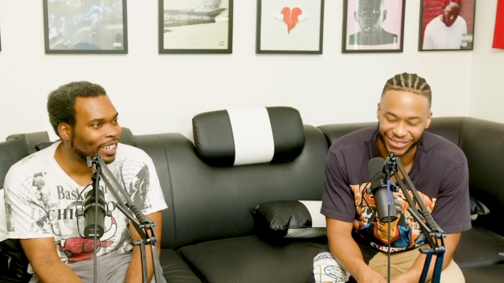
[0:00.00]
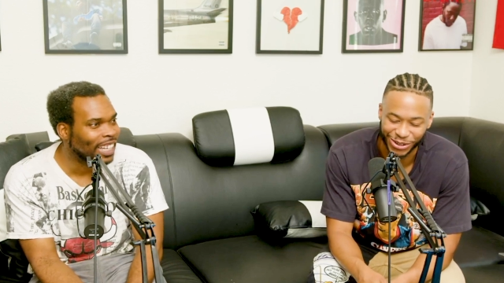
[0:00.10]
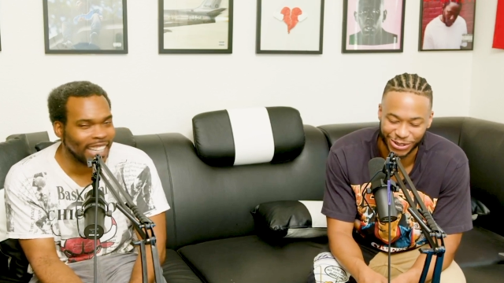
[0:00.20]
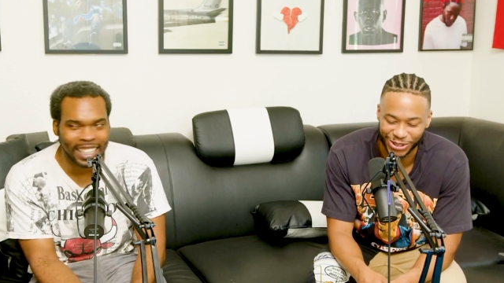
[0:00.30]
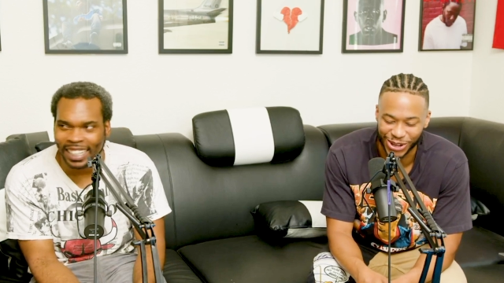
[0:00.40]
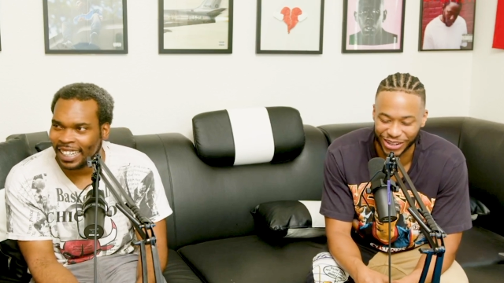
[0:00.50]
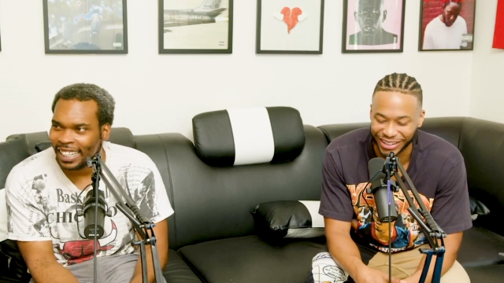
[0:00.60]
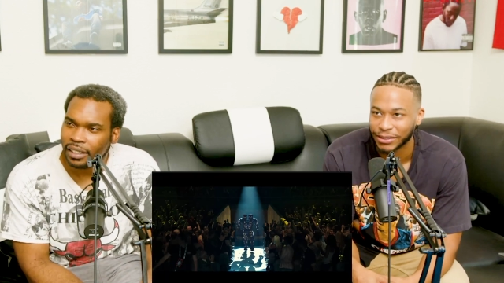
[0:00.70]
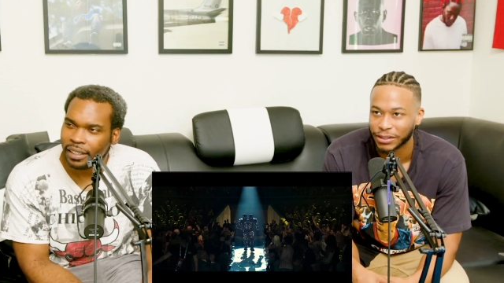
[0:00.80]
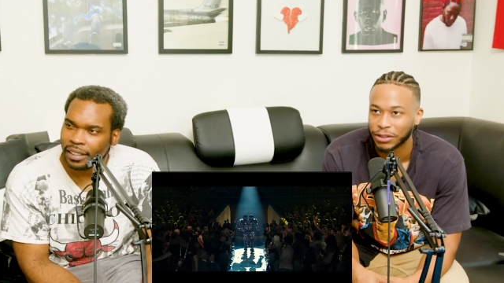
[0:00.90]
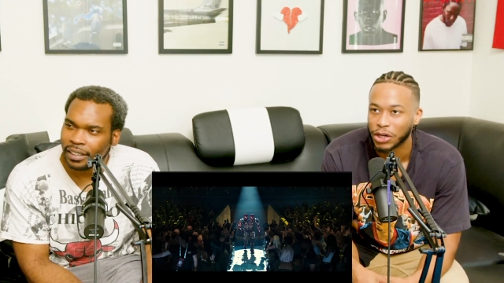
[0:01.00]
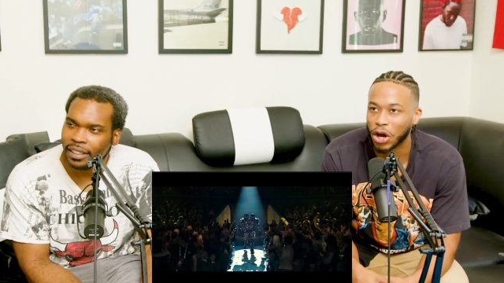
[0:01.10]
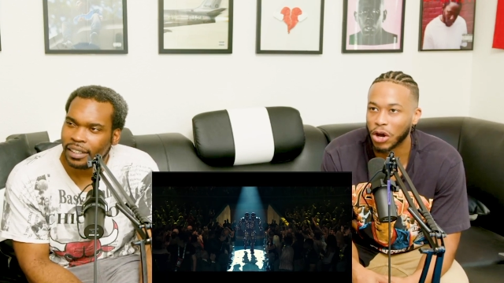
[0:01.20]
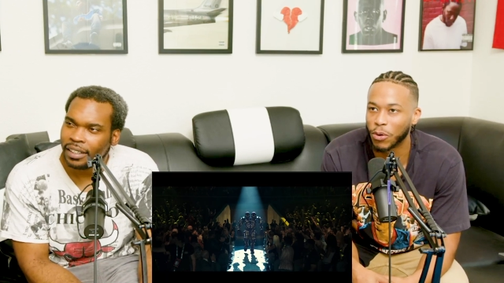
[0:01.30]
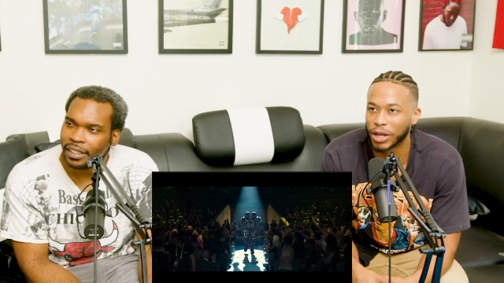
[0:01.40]
Speaker 1: Real like, talk.
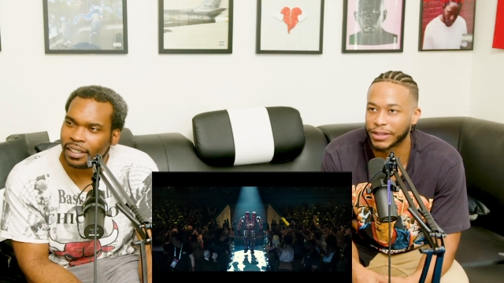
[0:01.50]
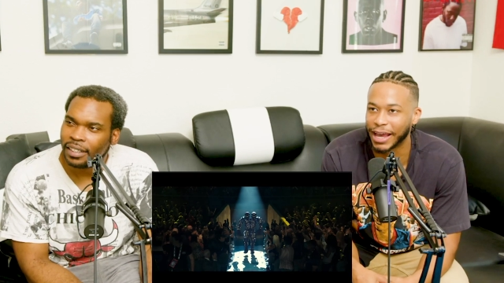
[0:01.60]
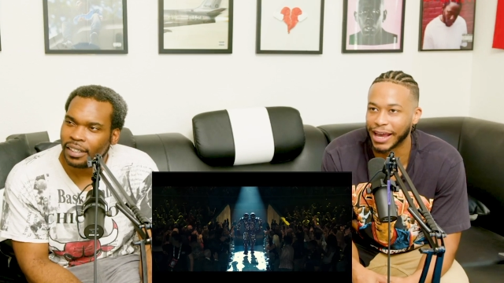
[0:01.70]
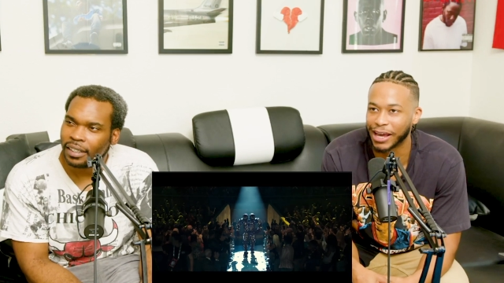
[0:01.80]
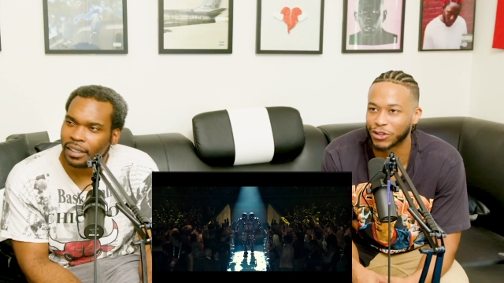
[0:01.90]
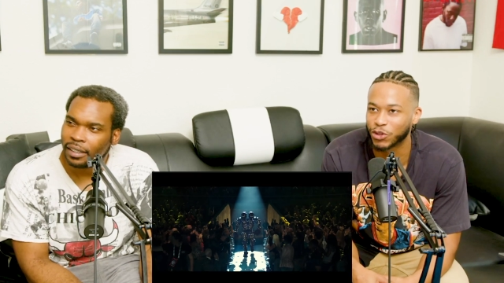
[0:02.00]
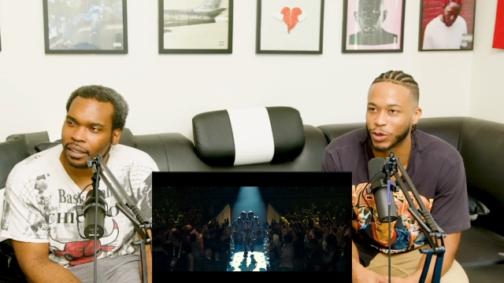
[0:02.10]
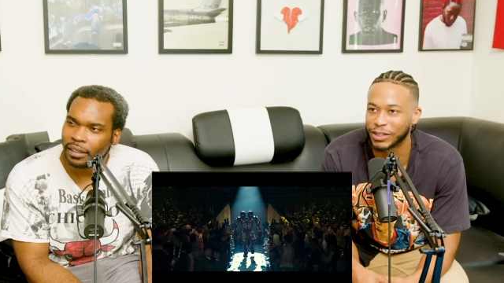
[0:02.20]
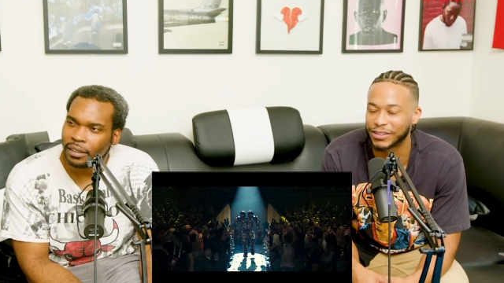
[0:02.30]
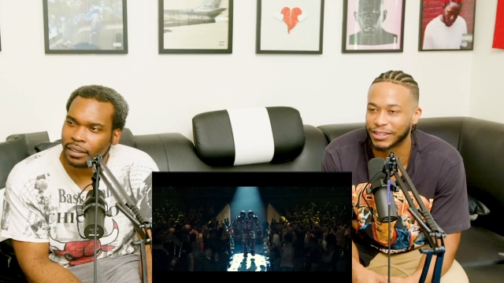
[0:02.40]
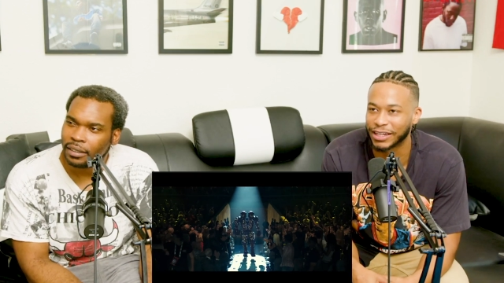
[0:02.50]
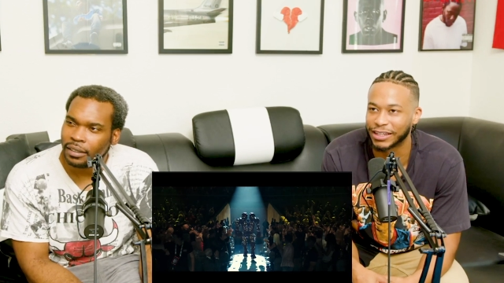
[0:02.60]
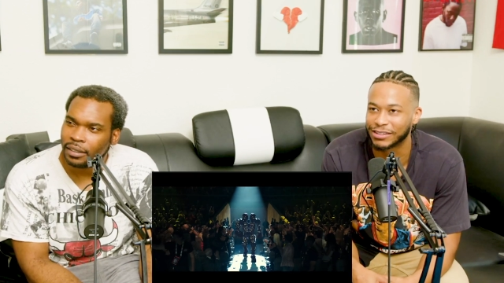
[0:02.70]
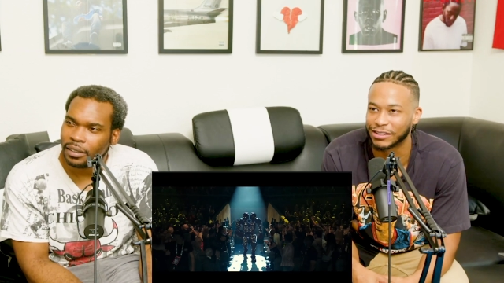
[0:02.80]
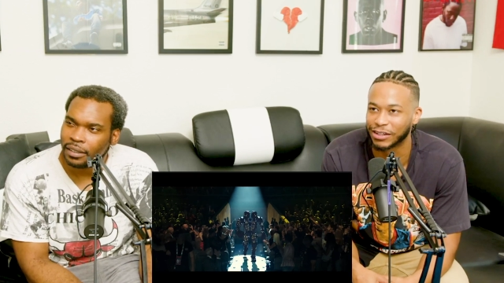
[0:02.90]
Oh, what the hell? Twin
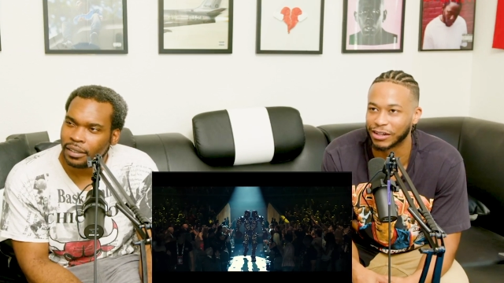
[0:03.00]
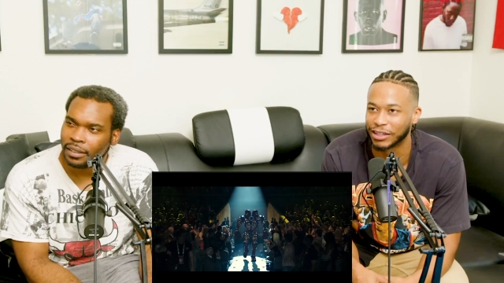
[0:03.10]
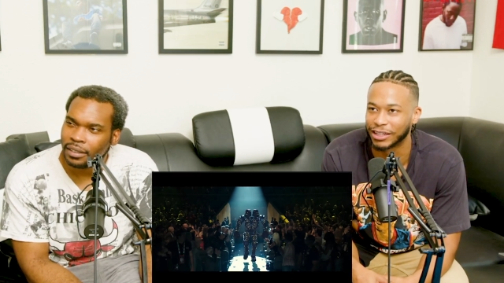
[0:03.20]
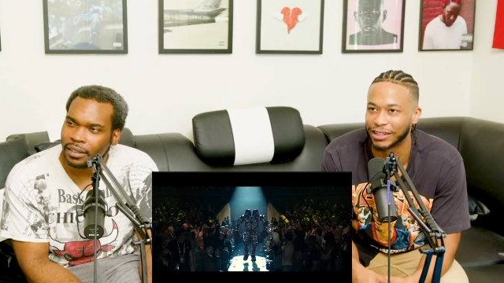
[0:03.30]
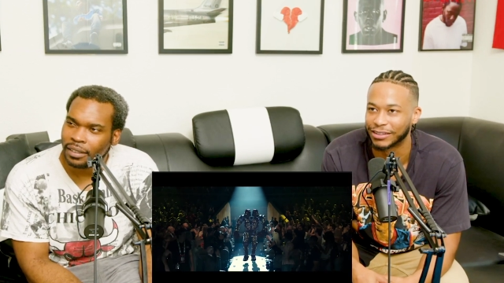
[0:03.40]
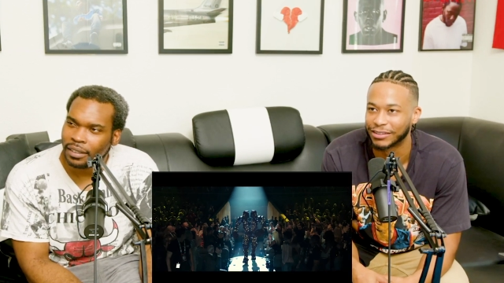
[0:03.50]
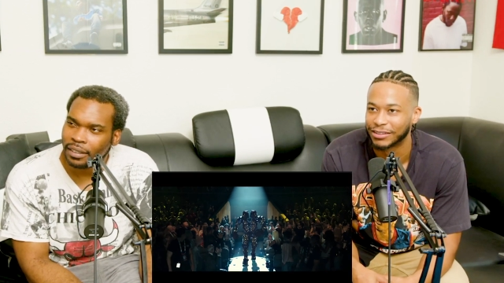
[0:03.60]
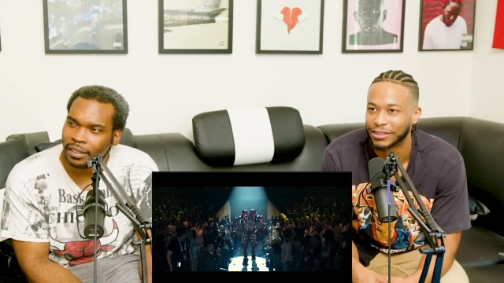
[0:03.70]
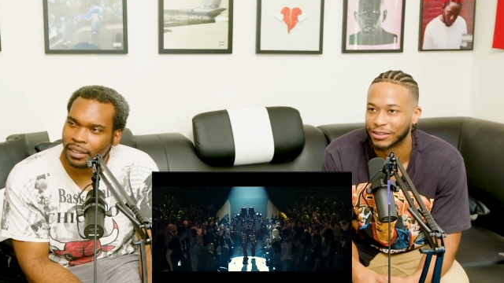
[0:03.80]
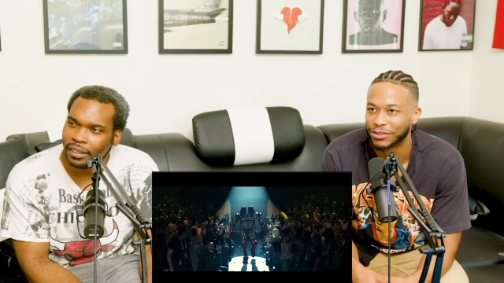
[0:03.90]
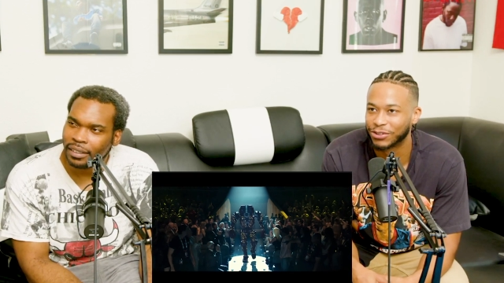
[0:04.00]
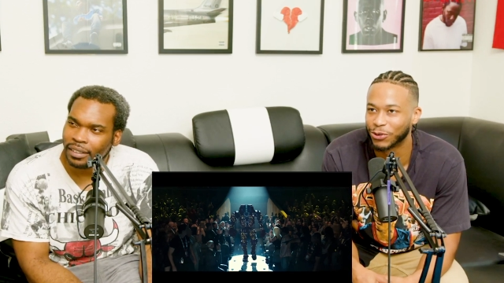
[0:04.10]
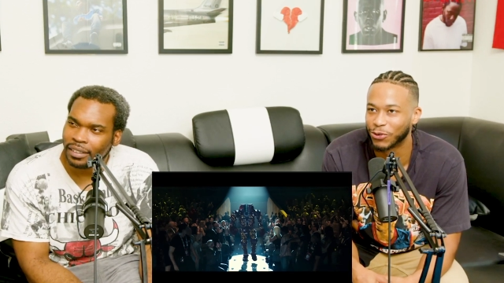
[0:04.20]
Cities is literally two